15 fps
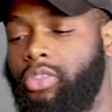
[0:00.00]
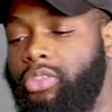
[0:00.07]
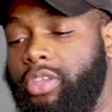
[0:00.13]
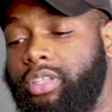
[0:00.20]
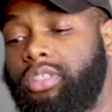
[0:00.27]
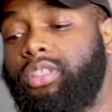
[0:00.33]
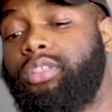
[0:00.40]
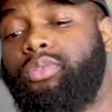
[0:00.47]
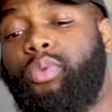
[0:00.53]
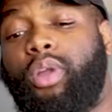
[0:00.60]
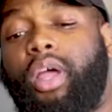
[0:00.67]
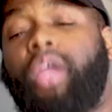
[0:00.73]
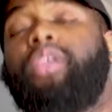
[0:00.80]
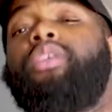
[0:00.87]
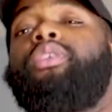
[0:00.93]
This is
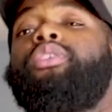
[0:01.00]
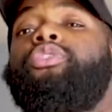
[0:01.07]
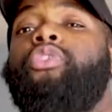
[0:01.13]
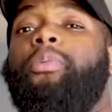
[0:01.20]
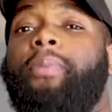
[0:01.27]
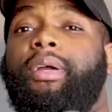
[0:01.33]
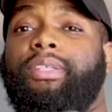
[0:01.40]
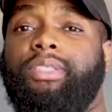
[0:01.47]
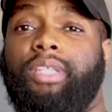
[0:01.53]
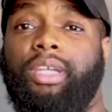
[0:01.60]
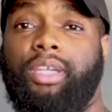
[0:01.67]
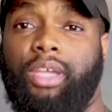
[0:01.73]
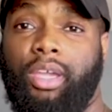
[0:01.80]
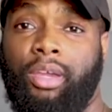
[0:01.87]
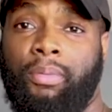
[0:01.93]
what I use for my
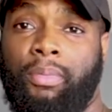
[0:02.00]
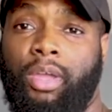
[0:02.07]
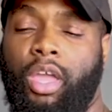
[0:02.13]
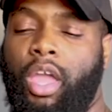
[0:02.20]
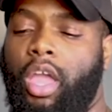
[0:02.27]
Z-Cam.